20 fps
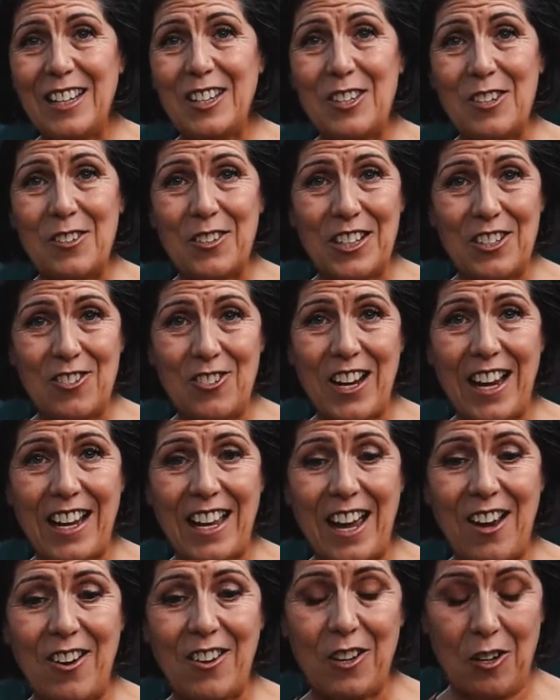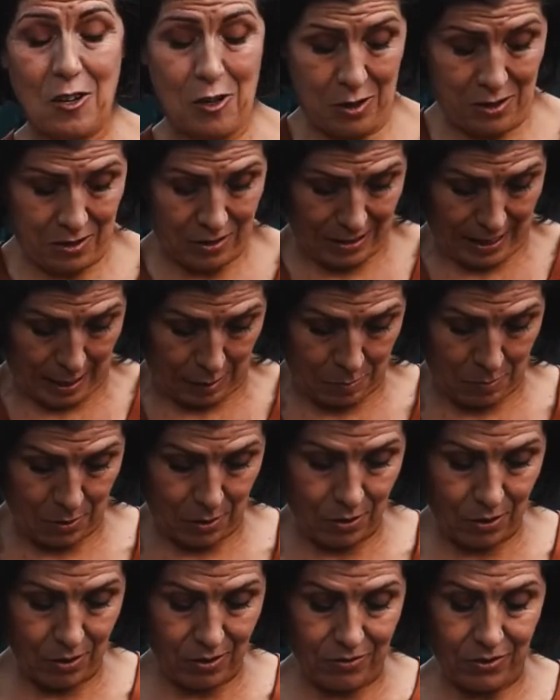you can check out her
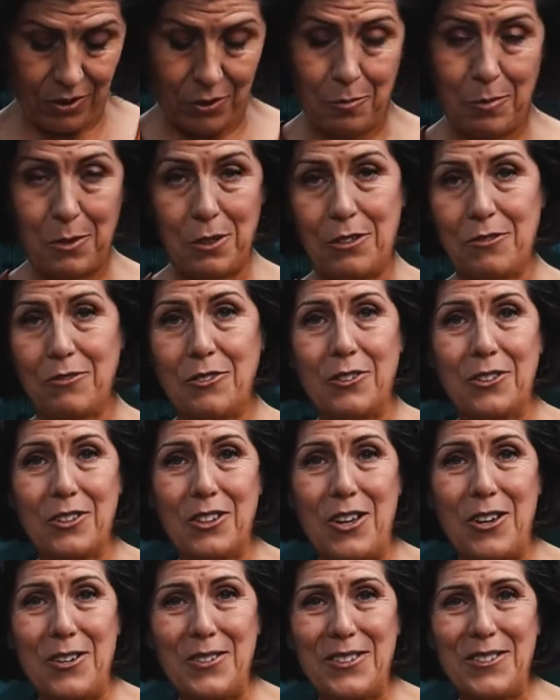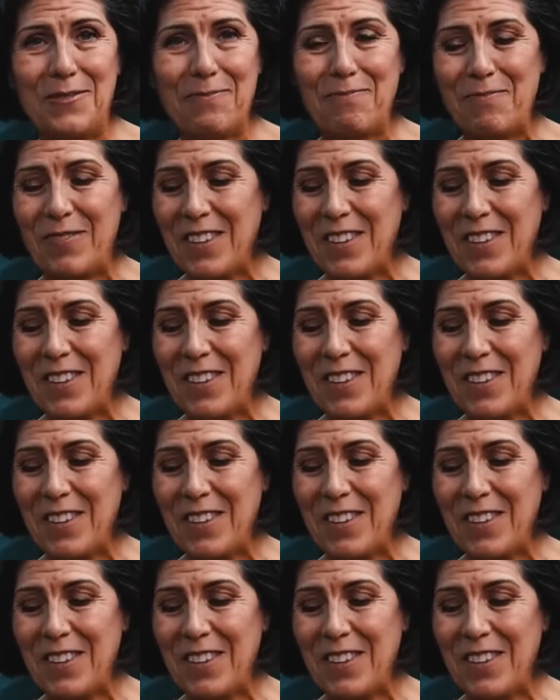beautiful, beautiful clothes.